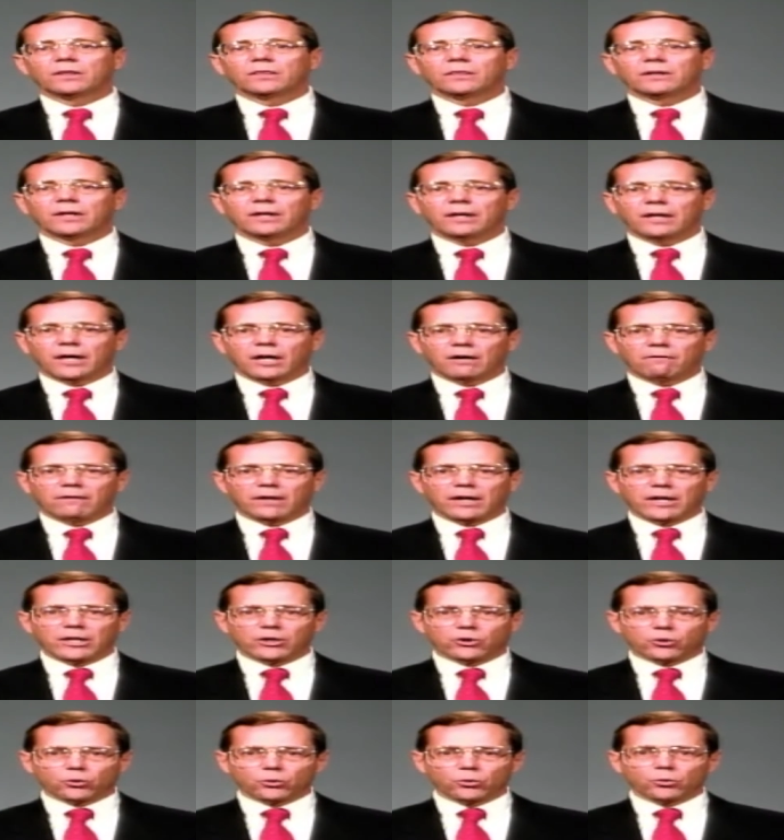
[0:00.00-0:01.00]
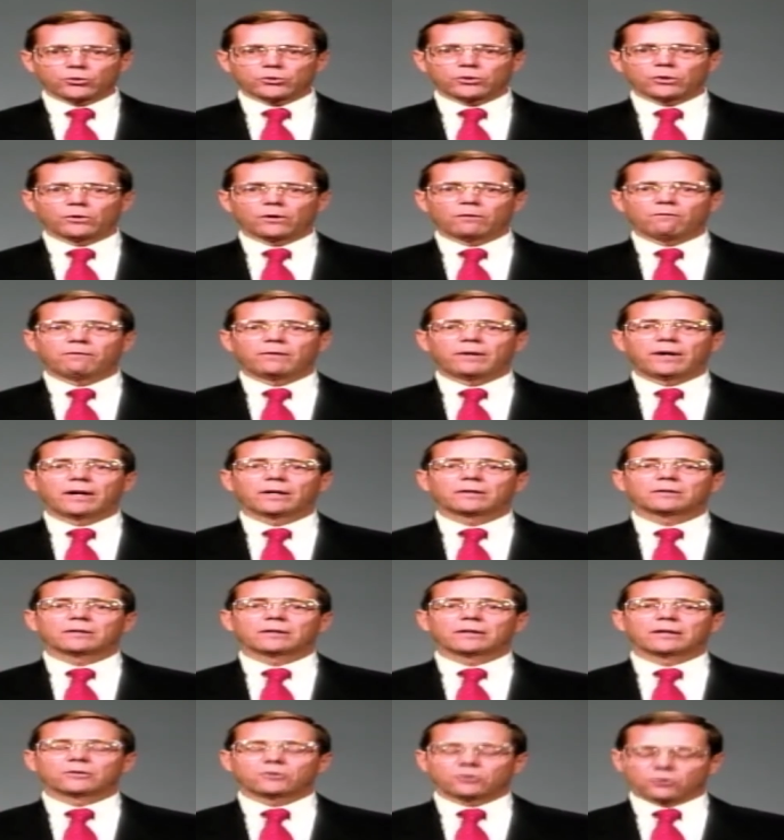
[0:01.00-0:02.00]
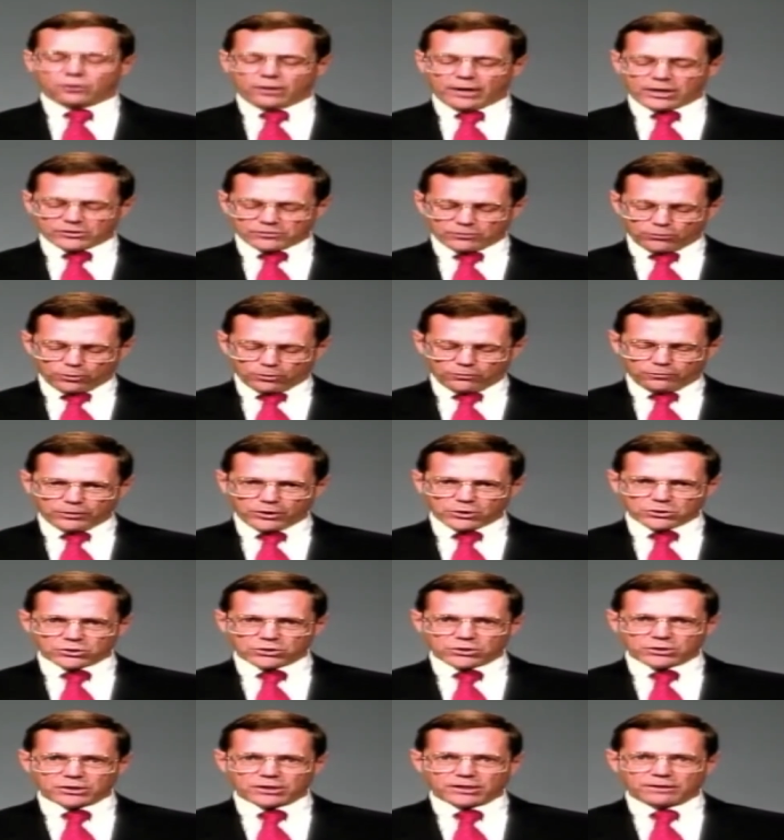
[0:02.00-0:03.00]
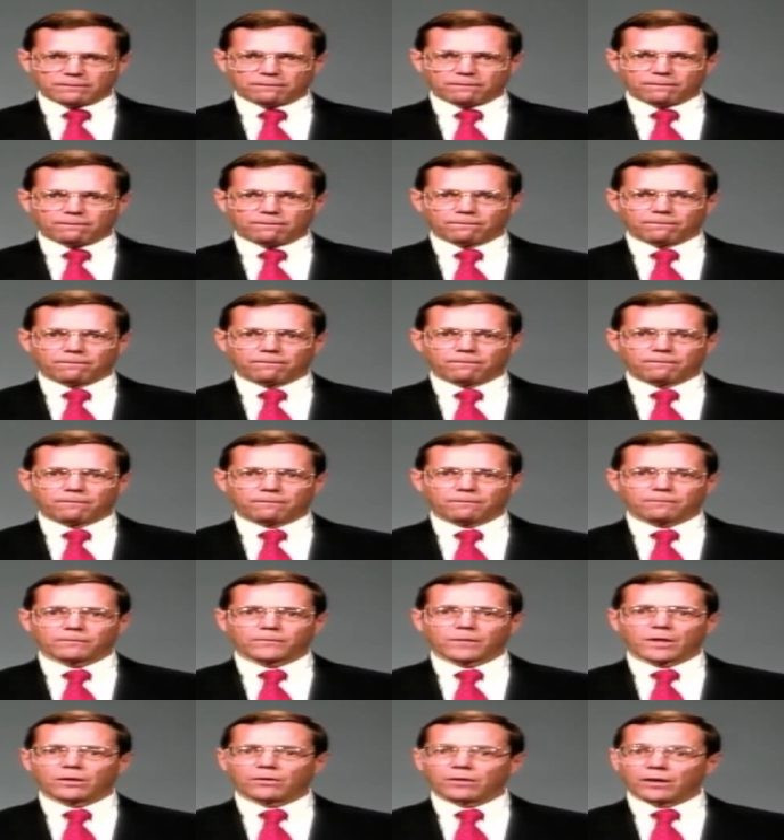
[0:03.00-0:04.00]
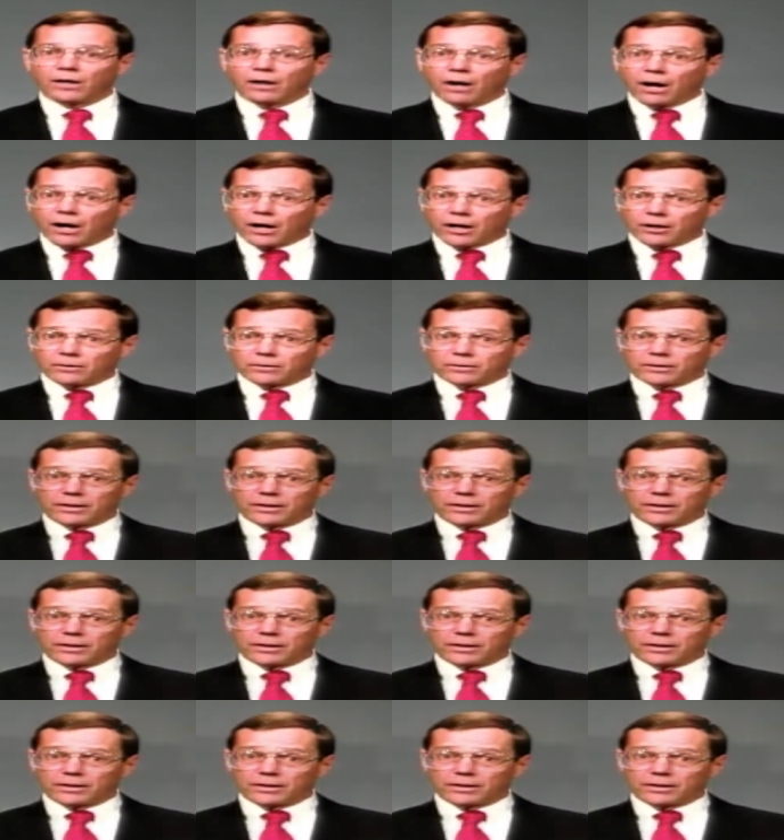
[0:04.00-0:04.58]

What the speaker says: that have a crucial effect on transfer efficiency. They are: